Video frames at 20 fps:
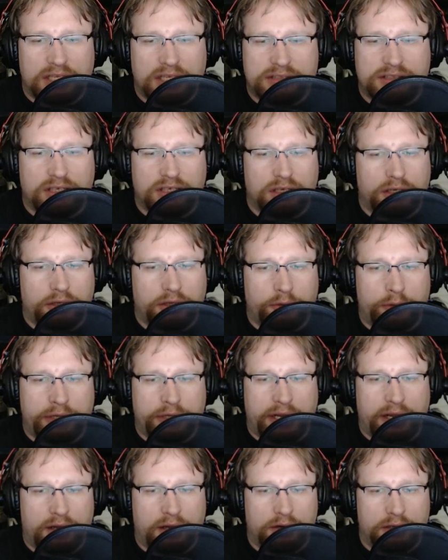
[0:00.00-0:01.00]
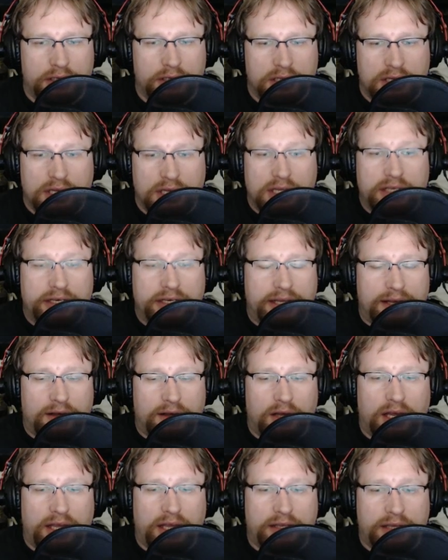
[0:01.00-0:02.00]
it's going to go down.
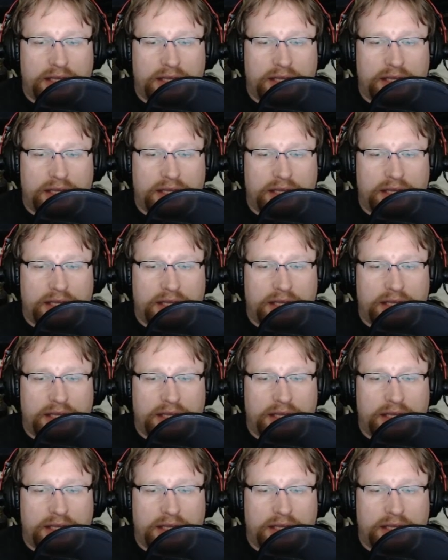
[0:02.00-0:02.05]
Now,